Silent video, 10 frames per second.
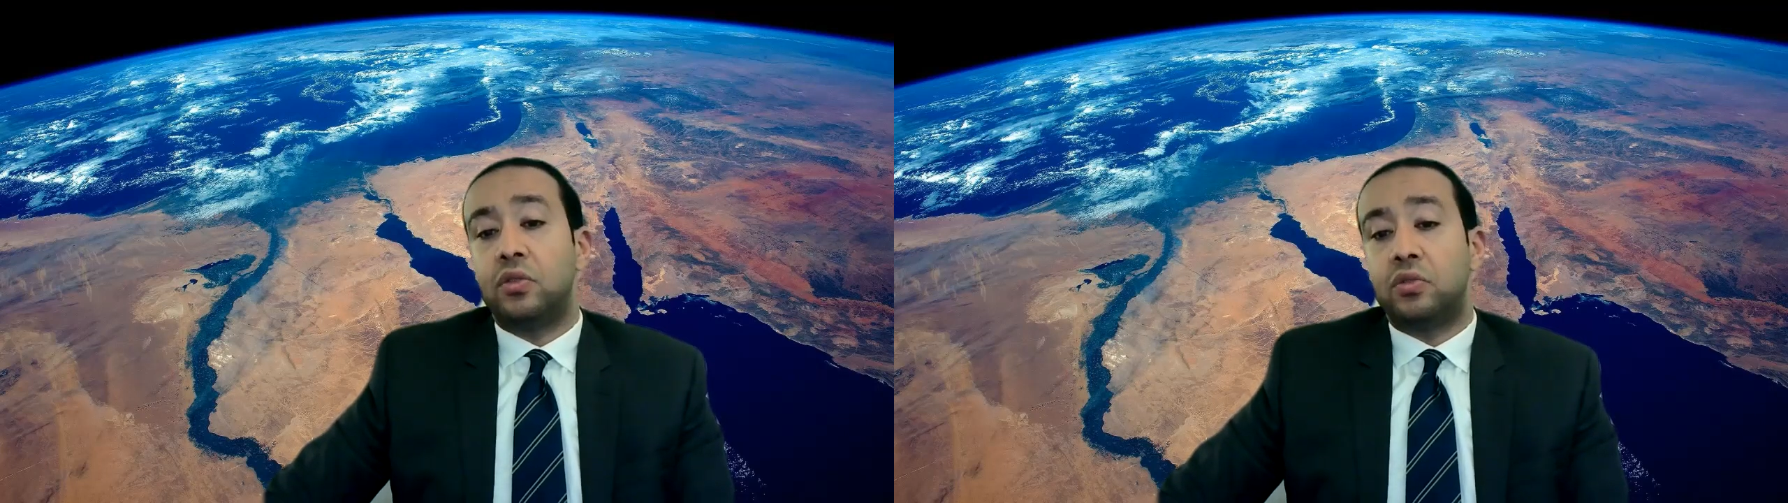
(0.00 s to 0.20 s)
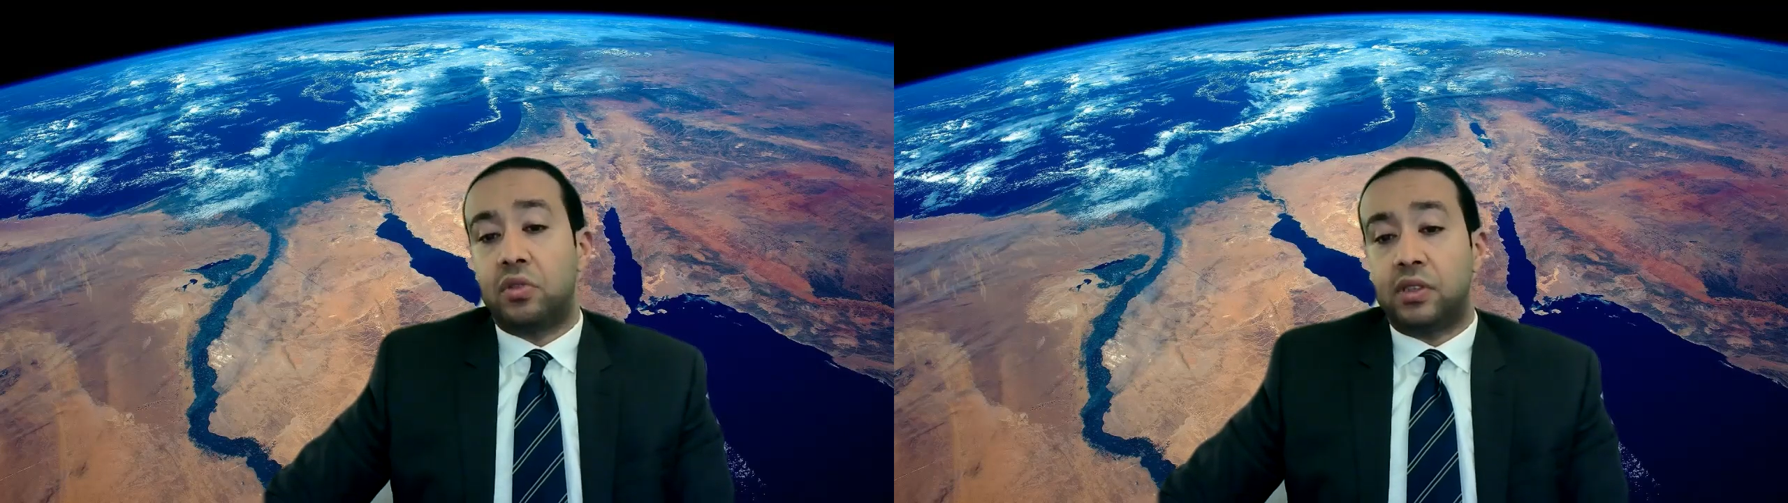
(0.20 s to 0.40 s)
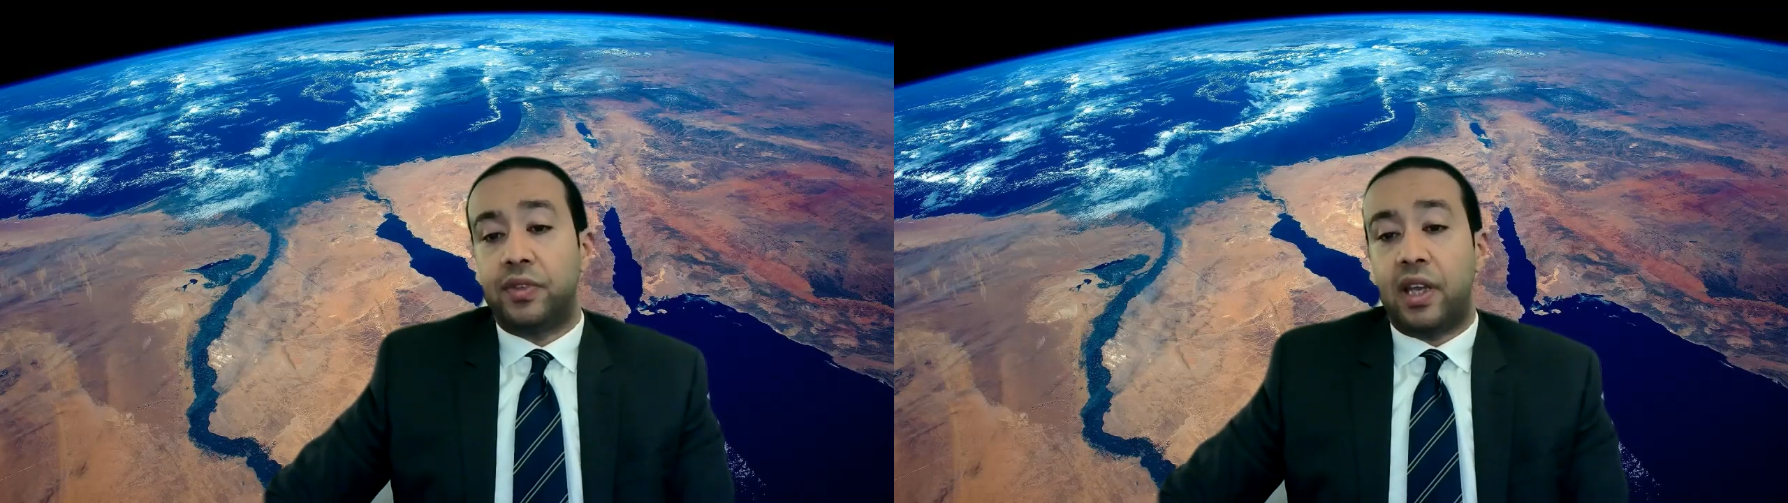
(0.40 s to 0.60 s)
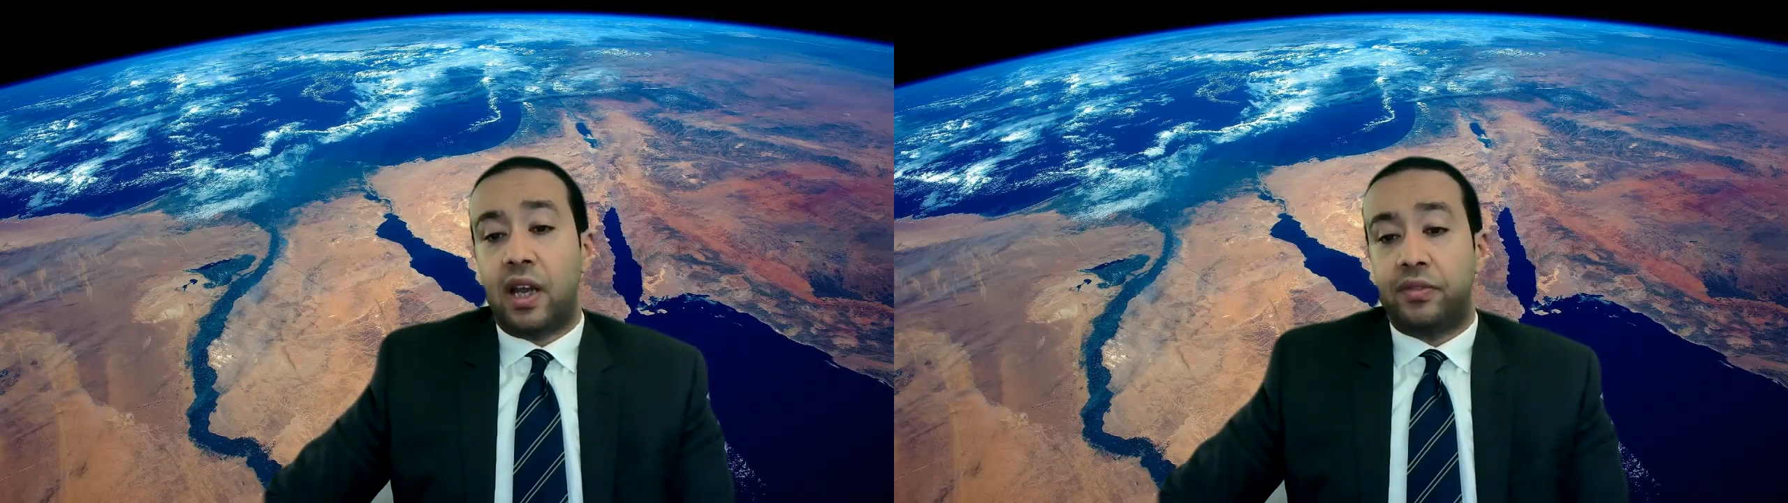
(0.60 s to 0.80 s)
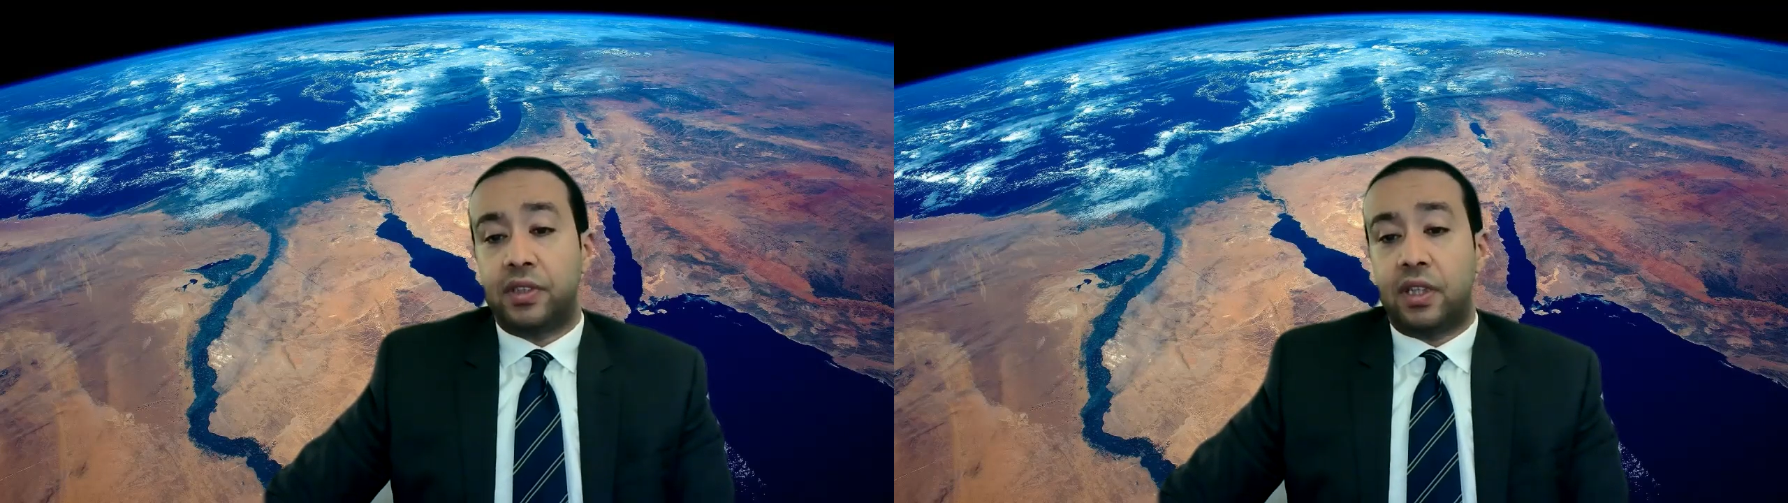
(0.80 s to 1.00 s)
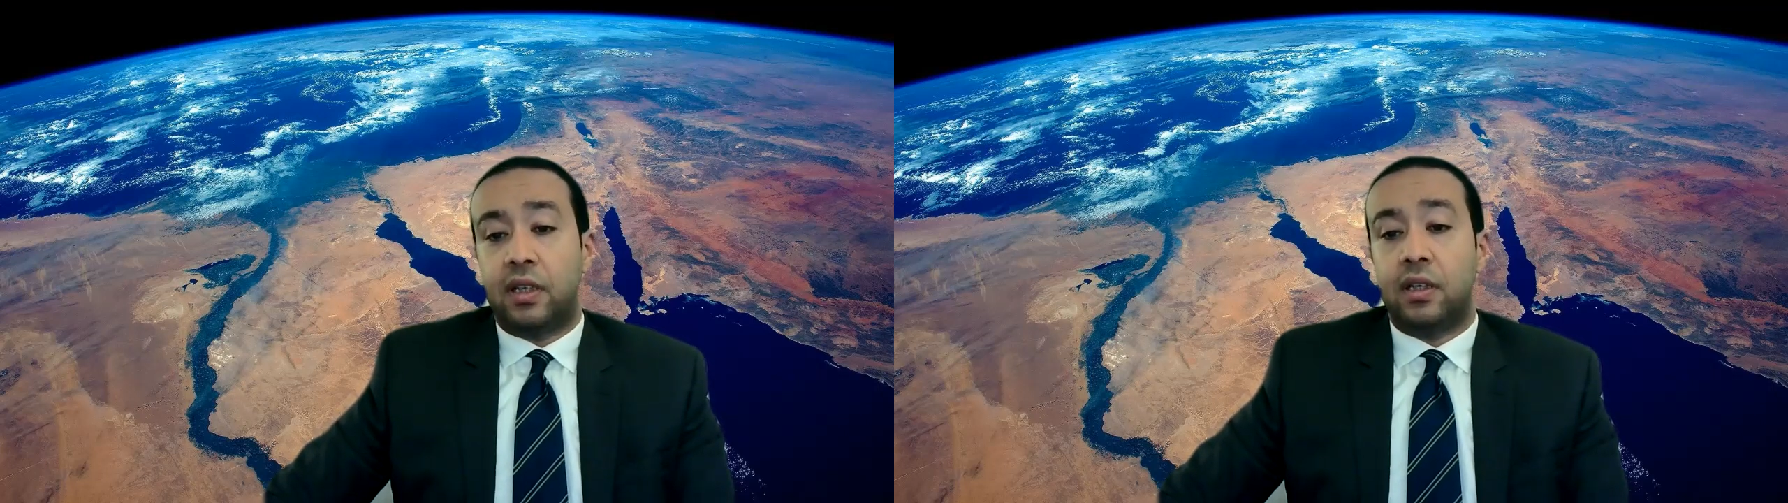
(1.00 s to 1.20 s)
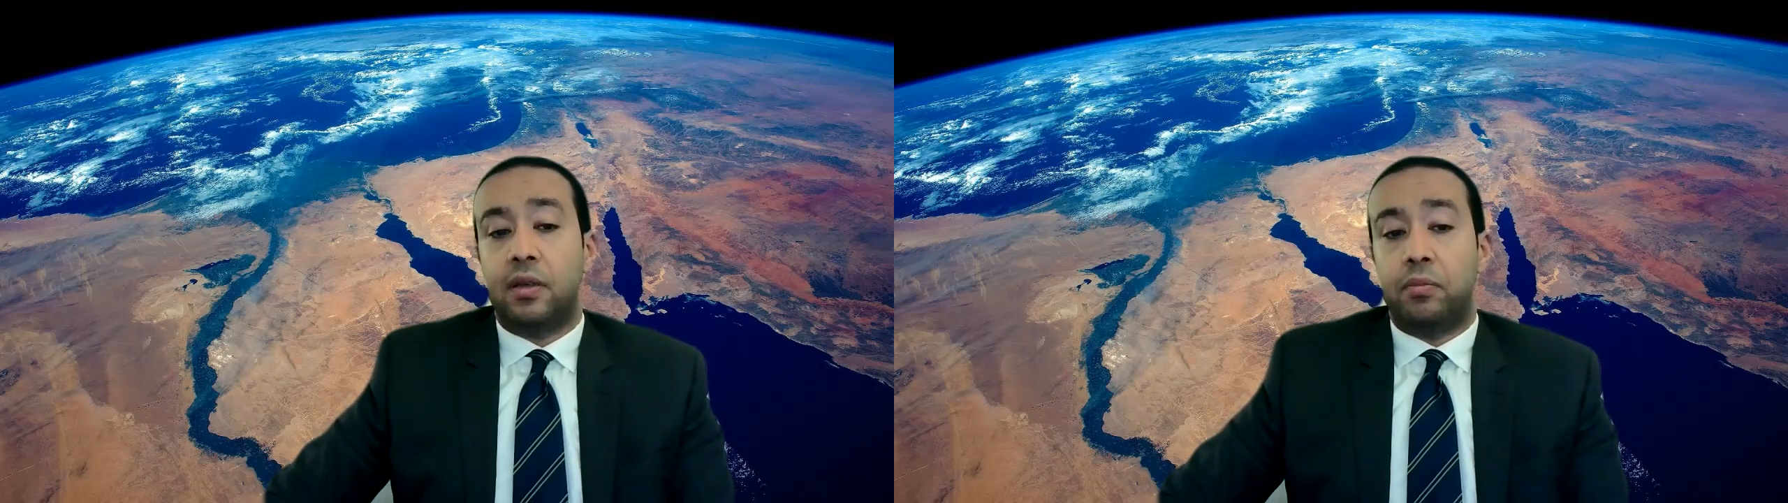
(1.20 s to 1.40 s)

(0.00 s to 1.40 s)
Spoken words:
serving Africa,